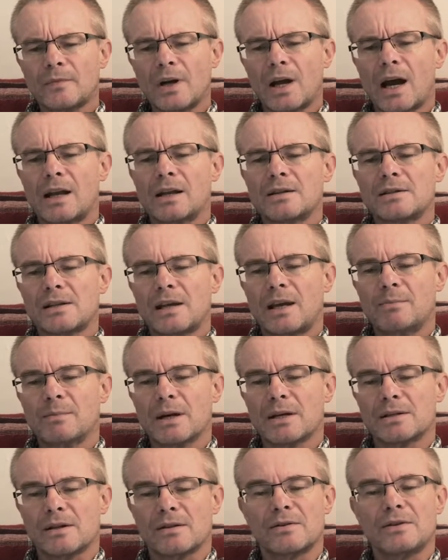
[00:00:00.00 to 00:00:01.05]
Alice came
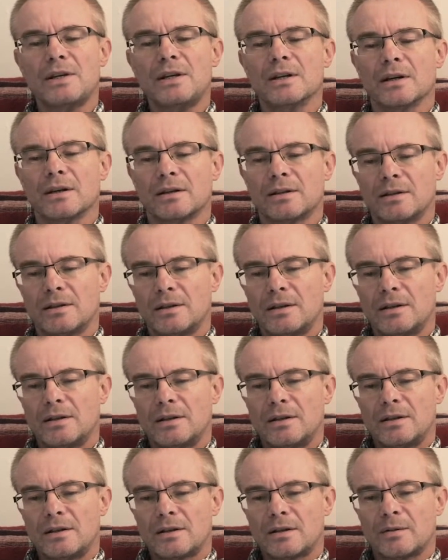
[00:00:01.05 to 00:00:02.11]
as Athena,
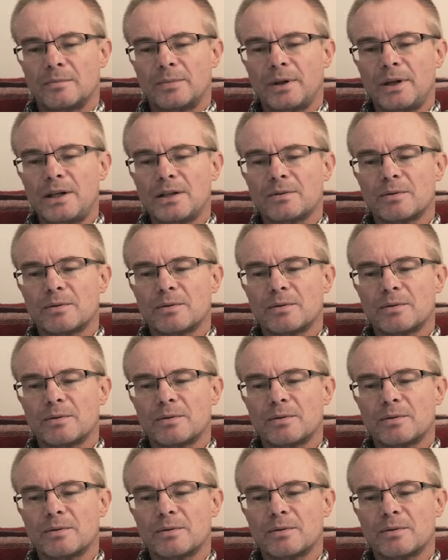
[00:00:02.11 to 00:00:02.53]
complete